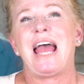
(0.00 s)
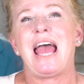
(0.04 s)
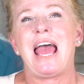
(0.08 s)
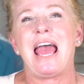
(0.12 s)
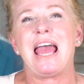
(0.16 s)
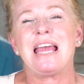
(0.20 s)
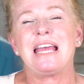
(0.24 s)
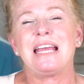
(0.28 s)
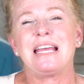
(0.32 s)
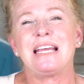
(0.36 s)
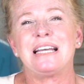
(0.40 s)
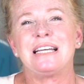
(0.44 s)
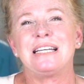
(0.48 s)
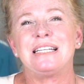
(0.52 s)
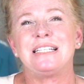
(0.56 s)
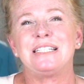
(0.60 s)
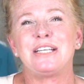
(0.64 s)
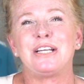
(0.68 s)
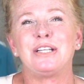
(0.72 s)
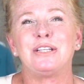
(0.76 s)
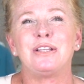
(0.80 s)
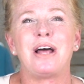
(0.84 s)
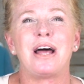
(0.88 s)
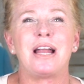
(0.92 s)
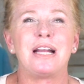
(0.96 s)
And
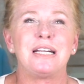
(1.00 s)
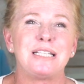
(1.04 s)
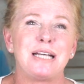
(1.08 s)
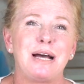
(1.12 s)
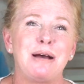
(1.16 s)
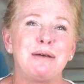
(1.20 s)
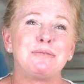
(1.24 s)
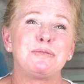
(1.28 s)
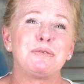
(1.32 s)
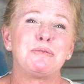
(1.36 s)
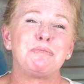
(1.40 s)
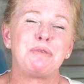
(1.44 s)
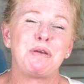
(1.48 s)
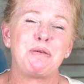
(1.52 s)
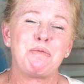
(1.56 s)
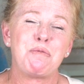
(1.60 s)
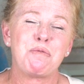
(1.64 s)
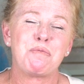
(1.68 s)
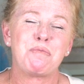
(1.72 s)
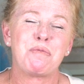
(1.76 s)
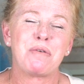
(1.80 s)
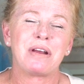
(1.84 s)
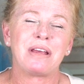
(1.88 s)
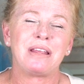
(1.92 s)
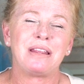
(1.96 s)
a lot of times when people
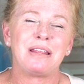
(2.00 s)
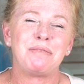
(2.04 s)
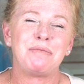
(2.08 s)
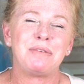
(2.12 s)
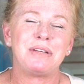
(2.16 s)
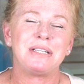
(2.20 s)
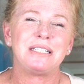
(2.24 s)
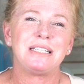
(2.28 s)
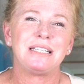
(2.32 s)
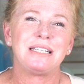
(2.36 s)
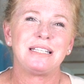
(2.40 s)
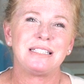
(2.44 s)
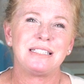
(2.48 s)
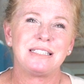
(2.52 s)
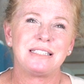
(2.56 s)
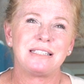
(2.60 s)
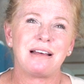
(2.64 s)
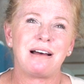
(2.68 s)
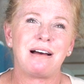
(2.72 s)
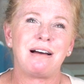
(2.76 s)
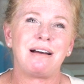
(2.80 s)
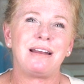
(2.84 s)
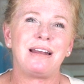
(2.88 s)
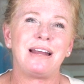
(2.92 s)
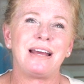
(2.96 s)
bring them in to
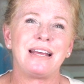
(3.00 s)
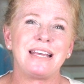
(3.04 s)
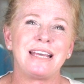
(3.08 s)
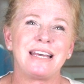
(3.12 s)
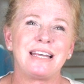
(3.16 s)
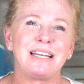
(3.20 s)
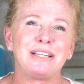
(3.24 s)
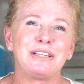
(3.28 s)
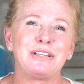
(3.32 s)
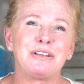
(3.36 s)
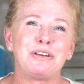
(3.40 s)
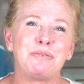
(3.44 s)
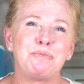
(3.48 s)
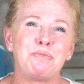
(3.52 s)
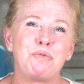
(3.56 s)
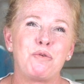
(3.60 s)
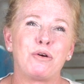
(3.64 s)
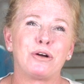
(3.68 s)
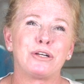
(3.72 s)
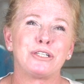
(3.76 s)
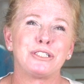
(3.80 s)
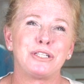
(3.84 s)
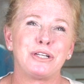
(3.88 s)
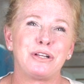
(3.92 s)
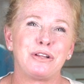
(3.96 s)
consign, I get a little
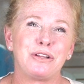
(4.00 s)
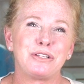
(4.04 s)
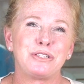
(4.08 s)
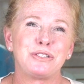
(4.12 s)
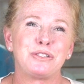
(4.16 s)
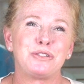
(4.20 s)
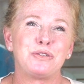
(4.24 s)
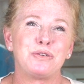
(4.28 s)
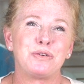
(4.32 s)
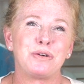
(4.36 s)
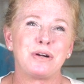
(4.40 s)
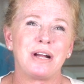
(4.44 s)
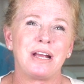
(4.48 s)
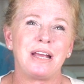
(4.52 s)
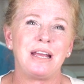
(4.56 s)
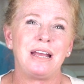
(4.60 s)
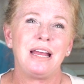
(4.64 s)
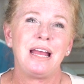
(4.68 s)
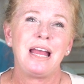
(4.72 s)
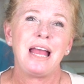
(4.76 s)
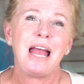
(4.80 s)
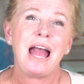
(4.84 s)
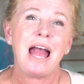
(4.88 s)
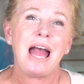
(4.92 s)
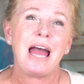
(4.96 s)
portion of the story.
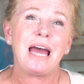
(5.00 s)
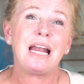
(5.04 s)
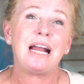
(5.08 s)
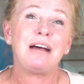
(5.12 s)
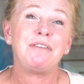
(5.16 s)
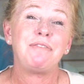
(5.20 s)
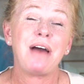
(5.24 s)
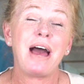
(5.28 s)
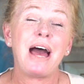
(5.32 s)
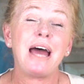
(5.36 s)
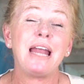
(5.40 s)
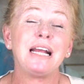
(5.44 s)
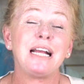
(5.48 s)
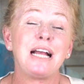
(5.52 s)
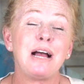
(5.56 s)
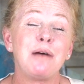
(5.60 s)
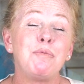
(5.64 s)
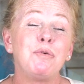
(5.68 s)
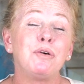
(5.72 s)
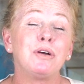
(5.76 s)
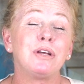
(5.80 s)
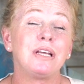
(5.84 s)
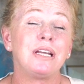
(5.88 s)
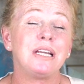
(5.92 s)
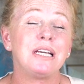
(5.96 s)
And I've had a
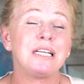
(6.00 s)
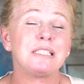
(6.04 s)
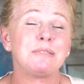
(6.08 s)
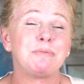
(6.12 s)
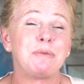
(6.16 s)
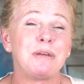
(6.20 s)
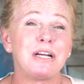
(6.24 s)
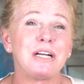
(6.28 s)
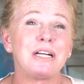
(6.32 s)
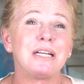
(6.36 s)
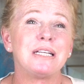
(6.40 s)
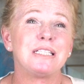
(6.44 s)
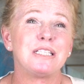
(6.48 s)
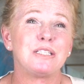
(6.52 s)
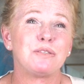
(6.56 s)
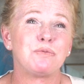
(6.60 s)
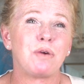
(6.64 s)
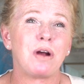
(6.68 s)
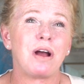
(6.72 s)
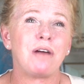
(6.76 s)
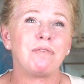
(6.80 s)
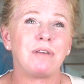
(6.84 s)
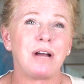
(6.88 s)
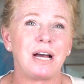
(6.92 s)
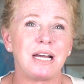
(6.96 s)
couple good experiences where
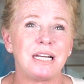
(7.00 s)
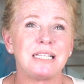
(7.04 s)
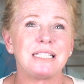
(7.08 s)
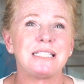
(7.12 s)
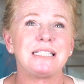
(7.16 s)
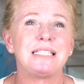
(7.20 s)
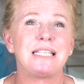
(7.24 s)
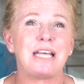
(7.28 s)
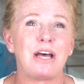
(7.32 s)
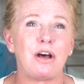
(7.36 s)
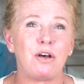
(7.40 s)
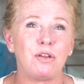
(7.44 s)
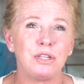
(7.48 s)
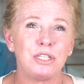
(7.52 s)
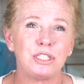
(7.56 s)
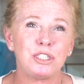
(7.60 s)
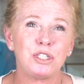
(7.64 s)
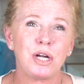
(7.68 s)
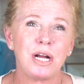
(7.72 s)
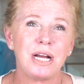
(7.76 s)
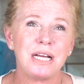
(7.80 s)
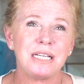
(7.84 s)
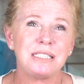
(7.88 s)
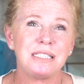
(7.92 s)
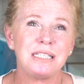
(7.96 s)
I've got to sell the
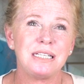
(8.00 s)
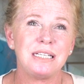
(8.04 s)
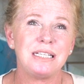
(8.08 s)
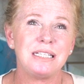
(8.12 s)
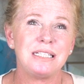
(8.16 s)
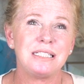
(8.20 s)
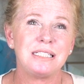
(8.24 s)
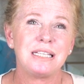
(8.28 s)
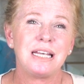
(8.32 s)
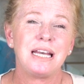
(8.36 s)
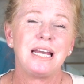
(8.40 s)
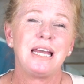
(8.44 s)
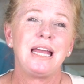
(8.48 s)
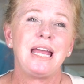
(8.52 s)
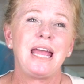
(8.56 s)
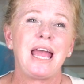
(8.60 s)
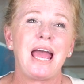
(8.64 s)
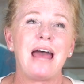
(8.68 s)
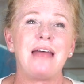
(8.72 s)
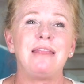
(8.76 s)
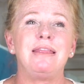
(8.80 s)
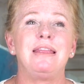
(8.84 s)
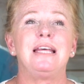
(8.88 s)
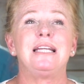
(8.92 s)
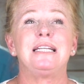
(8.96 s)
dresses
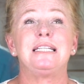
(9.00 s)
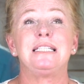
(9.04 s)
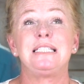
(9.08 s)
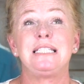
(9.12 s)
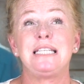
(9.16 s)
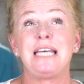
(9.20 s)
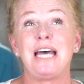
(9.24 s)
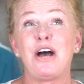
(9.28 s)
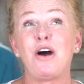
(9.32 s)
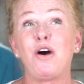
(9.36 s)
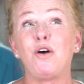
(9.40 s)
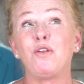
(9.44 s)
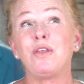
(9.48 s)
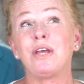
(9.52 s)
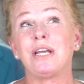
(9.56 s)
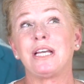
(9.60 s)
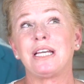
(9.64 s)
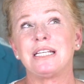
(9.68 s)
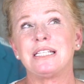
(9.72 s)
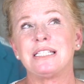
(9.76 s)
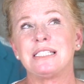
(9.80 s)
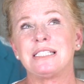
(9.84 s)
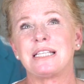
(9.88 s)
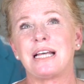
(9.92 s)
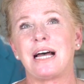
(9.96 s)
and then tell the
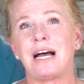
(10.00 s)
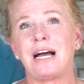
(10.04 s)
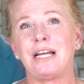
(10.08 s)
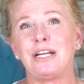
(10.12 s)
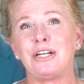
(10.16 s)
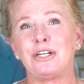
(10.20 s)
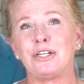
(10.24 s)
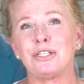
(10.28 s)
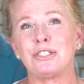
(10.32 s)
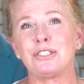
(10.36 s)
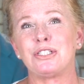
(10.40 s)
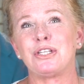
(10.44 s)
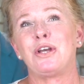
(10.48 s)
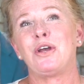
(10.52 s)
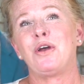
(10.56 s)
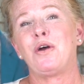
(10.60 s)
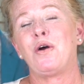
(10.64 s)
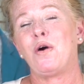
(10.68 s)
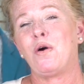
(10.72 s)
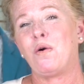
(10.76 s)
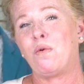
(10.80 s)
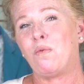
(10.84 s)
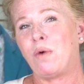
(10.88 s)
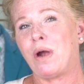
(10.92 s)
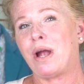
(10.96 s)
consigners
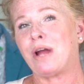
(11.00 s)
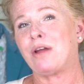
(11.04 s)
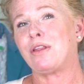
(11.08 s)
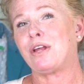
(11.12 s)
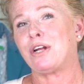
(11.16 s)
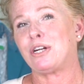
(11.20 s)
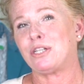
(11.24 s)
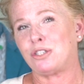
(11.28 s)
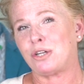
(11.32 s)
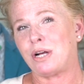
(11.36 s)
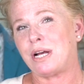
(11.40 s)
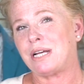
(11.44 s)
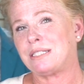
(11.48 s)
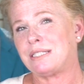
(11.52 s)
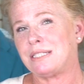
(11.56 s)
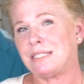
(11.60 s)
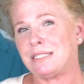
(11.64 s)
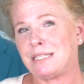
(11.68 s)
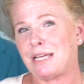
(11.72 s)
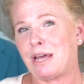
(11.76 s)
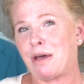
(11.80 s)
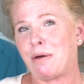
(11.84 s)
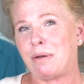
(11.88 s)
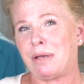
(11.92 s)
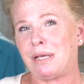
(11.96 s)
where their dress is
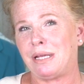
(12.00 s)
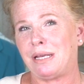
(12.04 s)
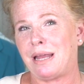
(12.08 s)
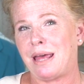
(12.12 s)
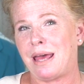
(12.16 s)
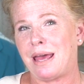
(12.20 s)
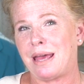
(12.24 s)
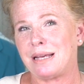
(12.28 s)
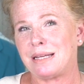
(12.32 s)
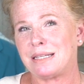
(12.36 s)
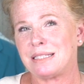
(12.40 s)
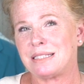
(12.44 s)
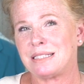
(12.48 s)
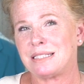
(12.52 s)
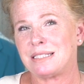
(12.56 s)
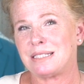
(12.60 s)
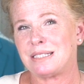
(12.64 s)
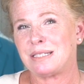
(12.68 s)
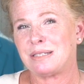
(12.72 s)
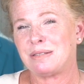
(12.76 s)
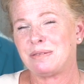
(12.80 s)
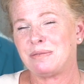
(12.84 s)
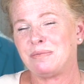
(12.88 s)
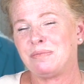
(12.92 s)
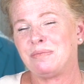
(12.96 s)
going
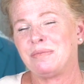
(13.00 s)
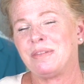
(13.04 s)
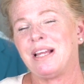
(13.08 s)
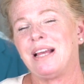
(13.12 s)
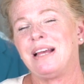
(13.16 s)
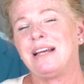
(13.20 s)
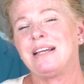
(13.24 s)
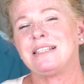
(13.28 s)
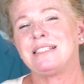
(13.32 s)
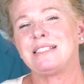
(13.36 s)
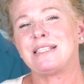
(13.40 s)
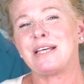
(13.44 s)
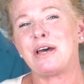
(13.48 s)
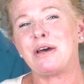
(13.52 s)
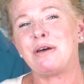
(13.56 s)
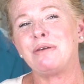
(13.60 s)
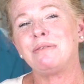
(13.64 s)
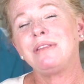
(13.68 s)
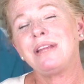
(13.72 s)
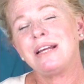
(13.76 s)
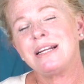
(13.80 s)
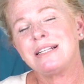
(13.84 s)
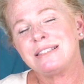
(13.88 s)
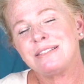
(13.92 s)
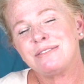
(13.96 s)
next. So
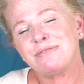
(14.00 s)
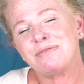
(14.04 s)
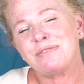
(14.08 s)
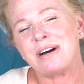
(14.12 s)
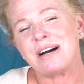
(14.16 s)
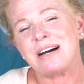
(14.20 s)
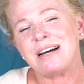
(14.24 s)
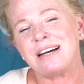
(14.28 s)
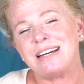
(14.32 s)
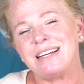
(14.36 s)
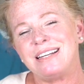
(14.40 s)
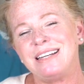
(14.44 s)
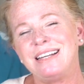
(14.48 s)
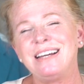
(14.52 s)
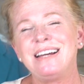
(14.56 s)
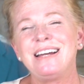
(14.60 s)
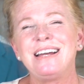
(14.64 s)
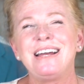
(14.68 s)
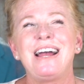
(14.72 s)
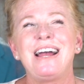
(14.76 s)
that's fun.